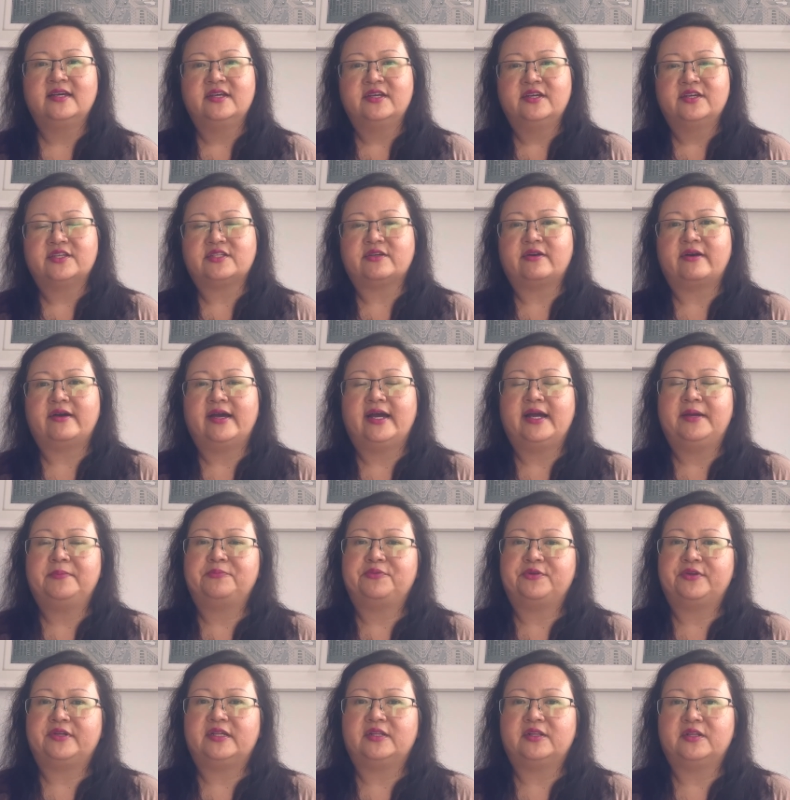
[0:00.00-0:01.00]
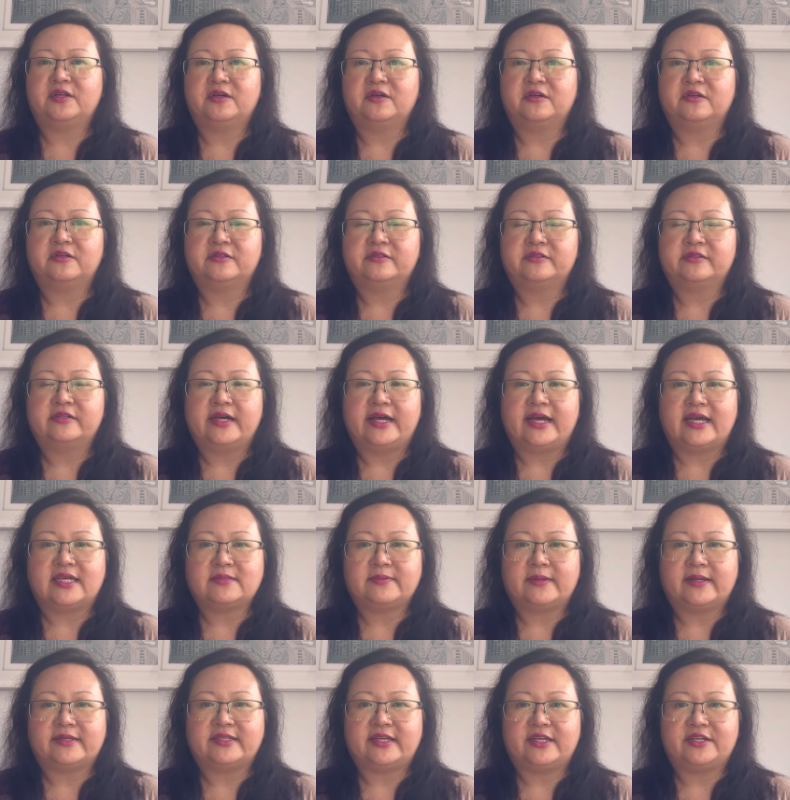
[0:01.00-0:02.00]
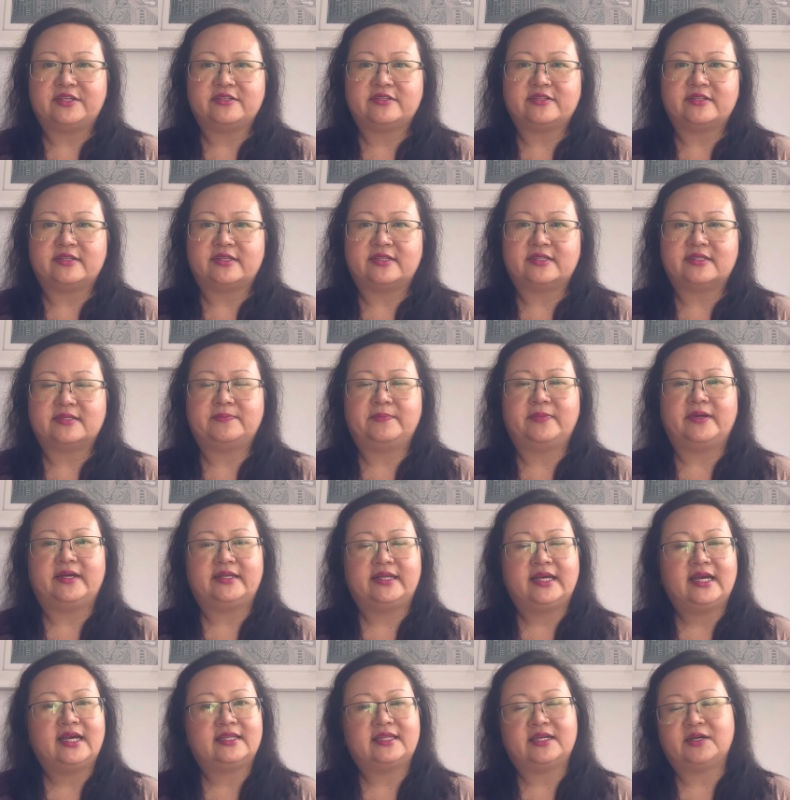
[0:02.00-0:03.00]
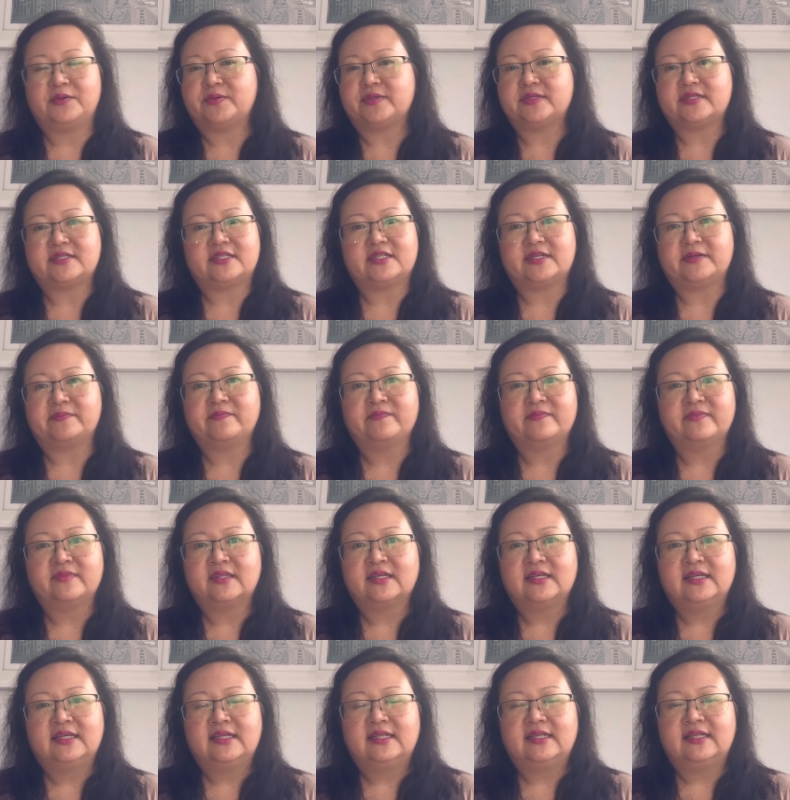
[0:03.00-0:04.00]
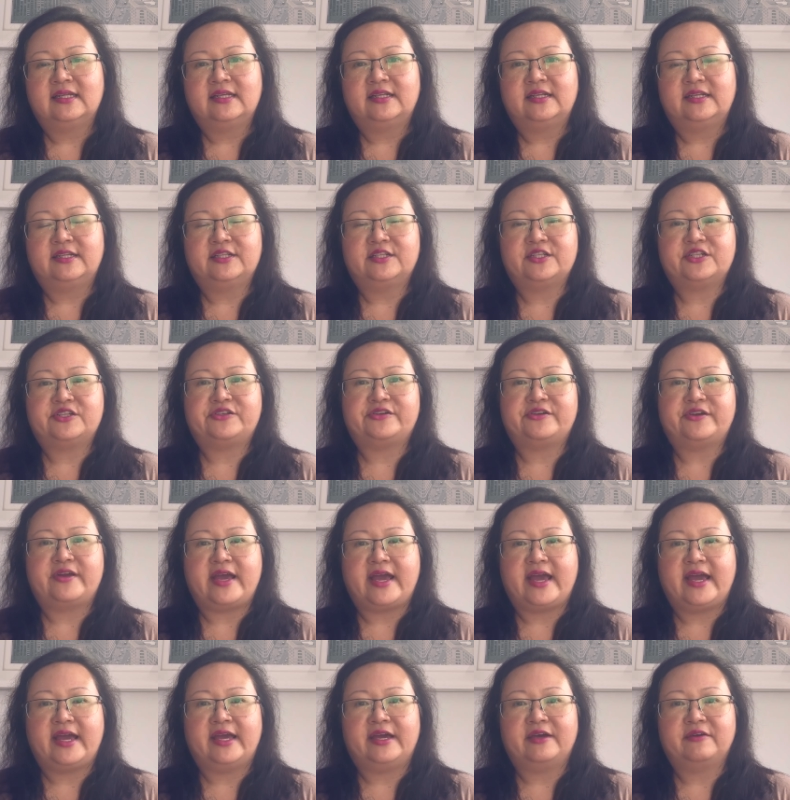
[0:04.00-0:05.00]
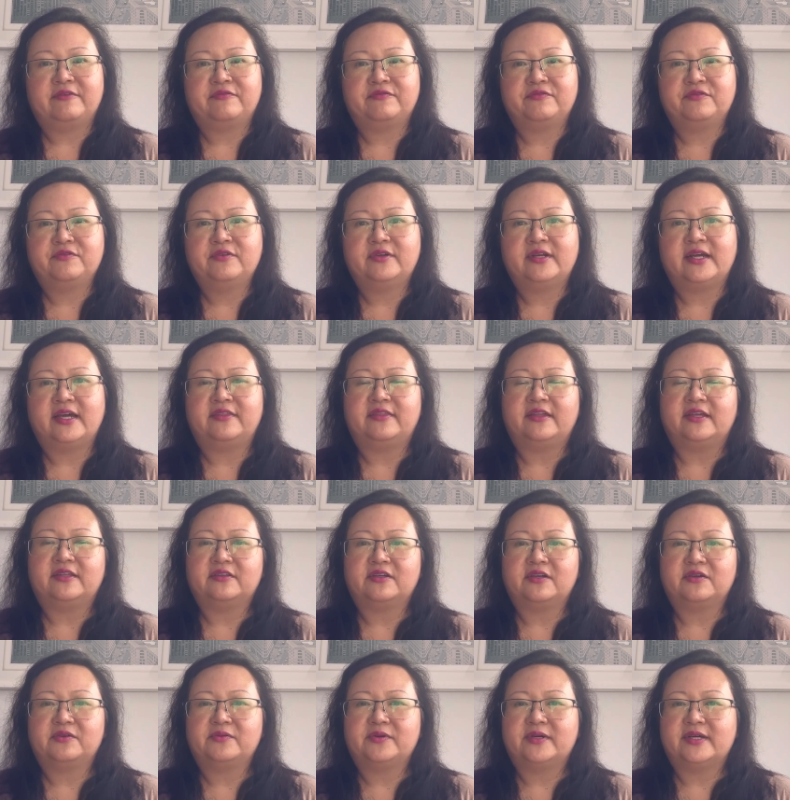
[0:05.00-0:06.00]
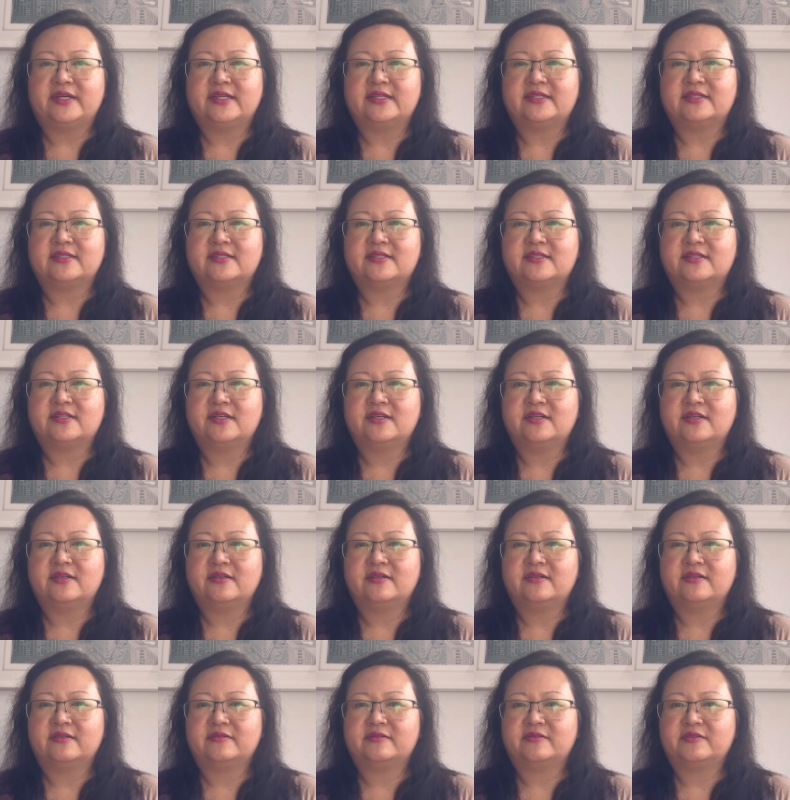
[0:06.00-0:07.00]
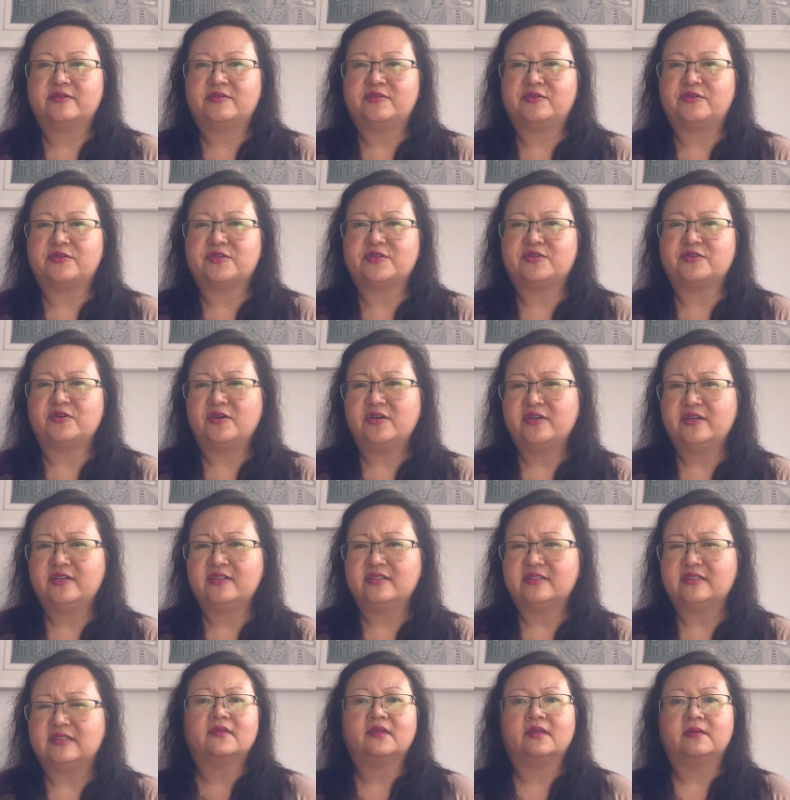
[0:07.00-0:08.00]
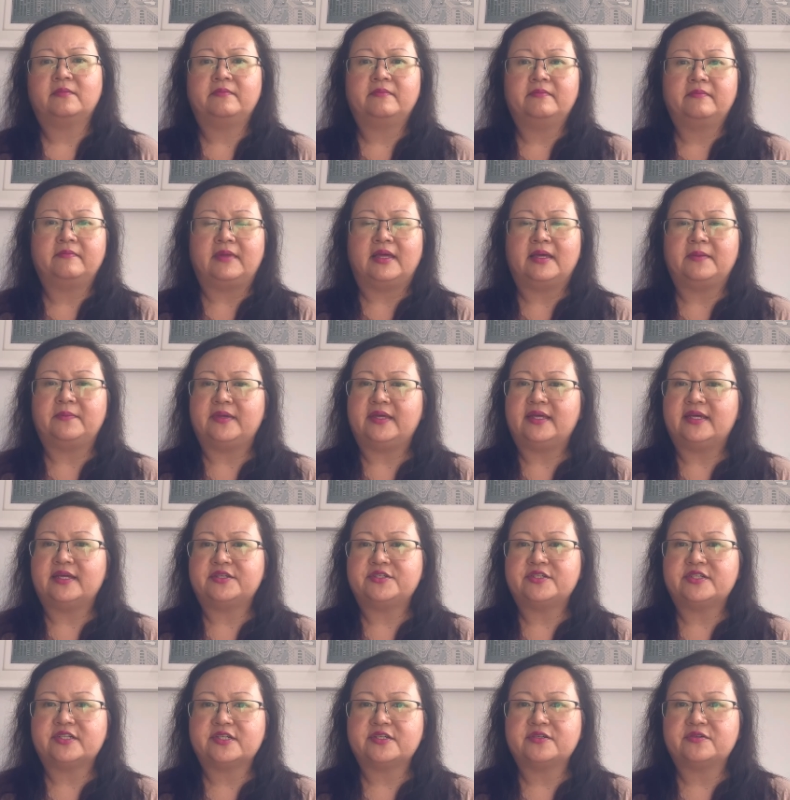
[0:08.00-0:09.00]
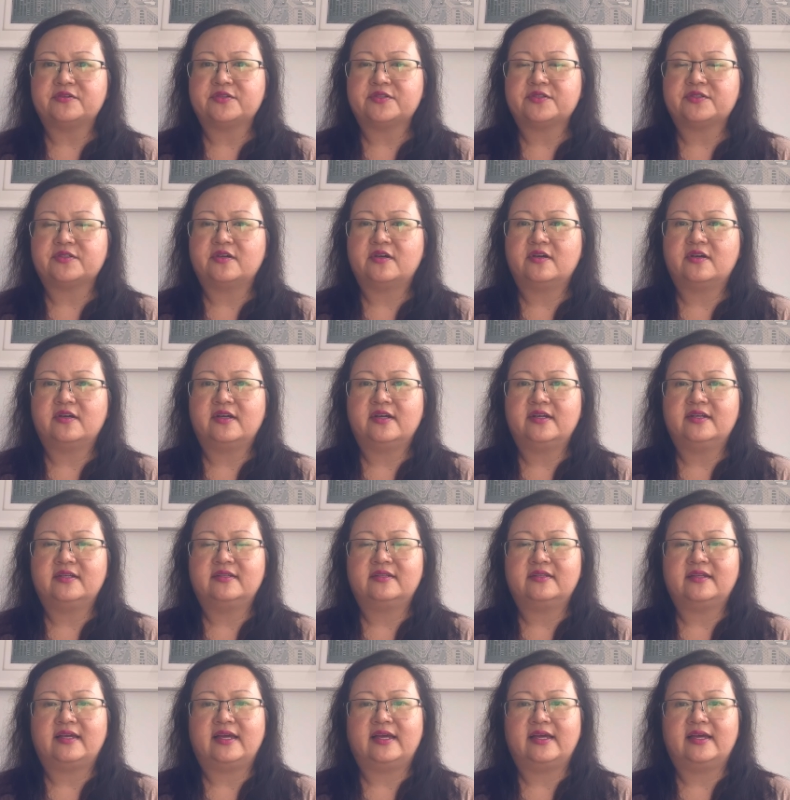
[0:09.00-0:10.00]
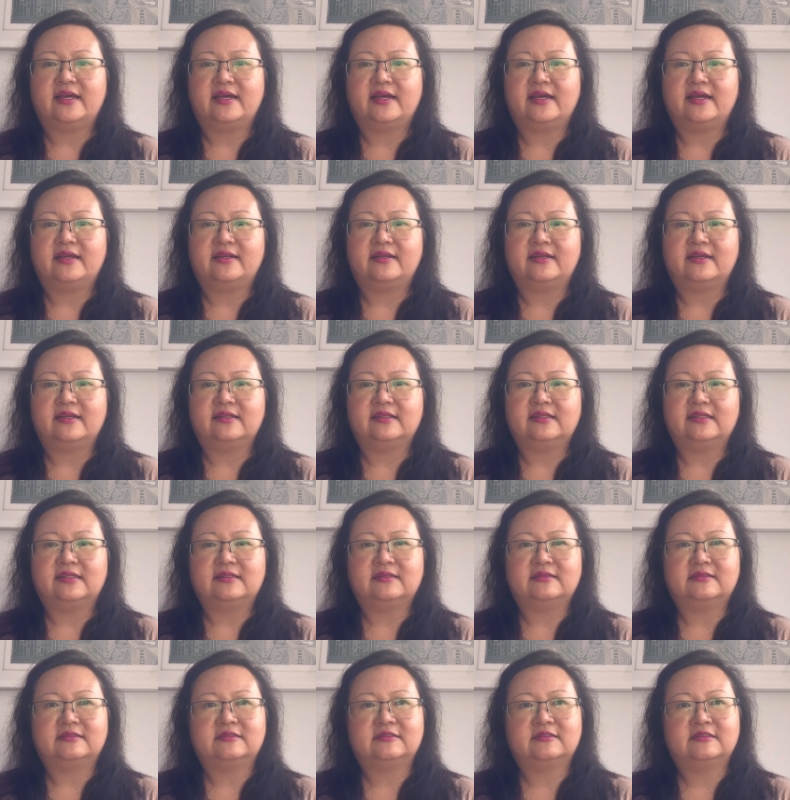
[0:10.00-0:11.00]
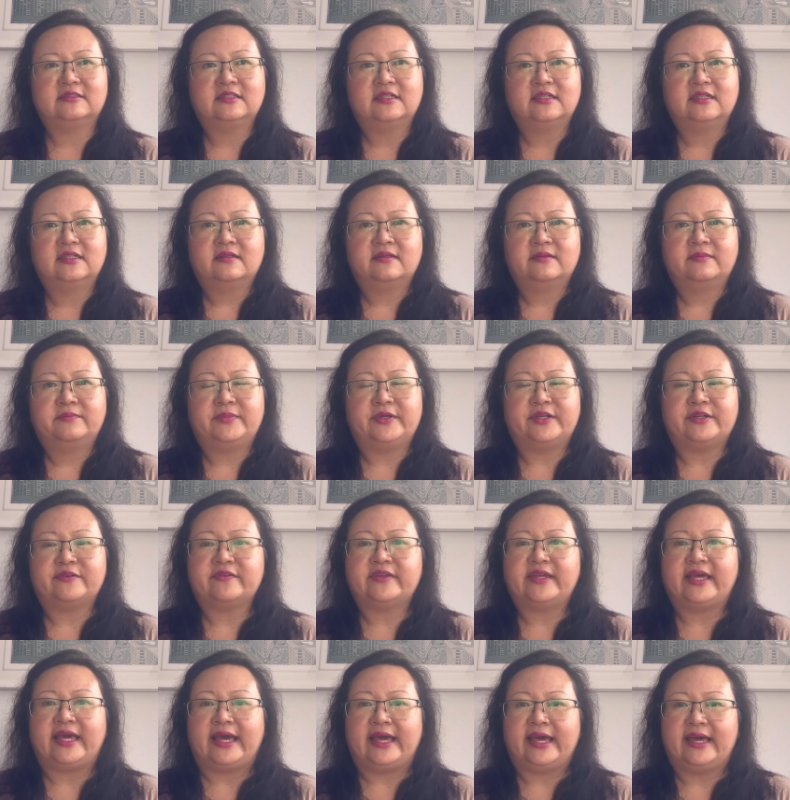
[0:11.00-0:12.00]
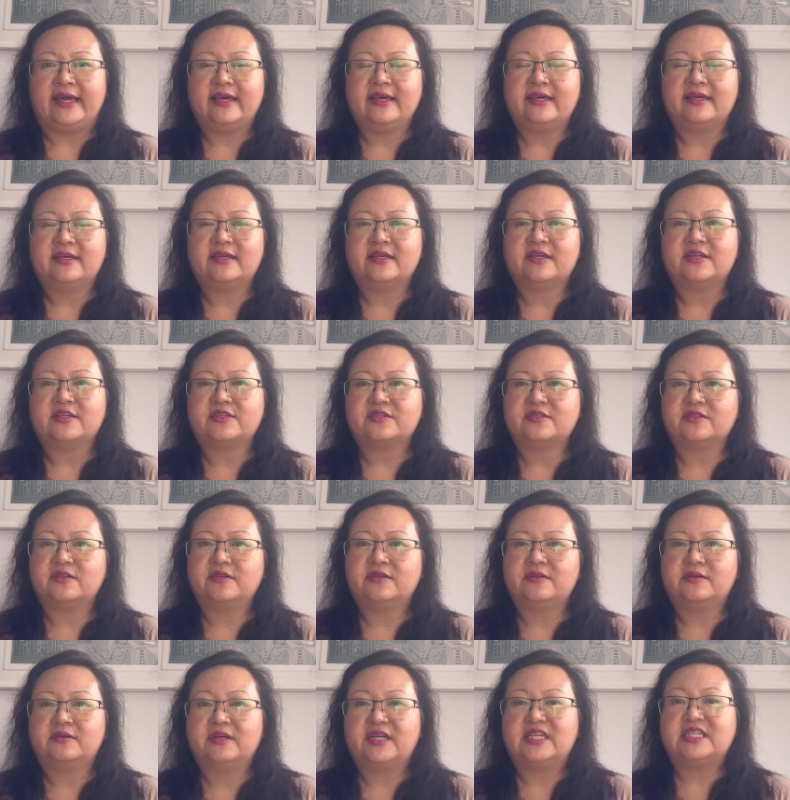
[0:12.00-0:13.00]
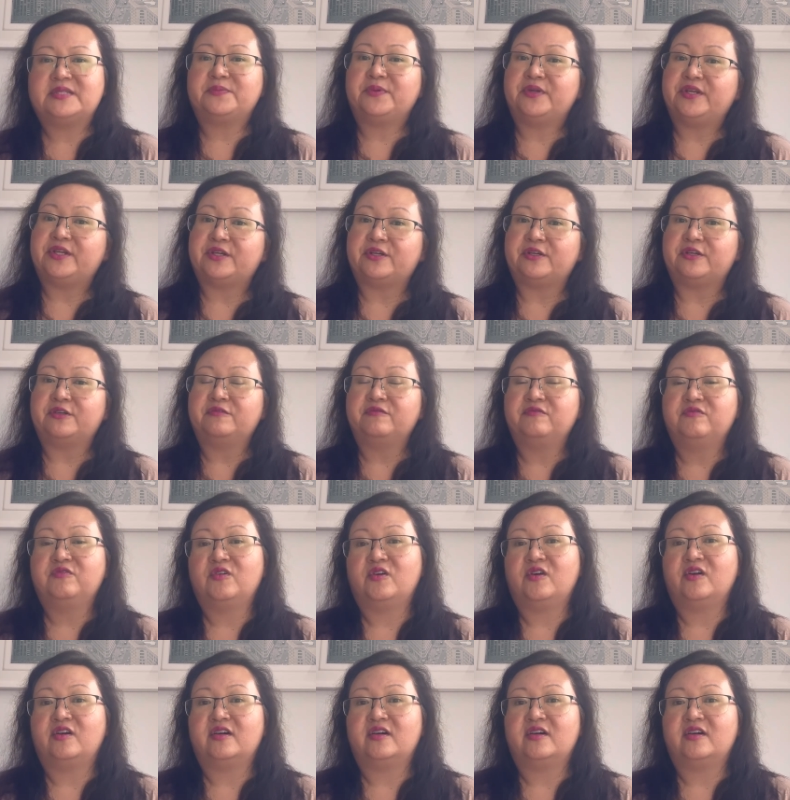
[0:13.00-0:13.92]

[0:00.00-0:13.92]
So I had pretty low expectations, but yeah, there was a little tray of food. I think there was croissant, maybe a chicken croissant, and a little bit of cake. So it's pretty good for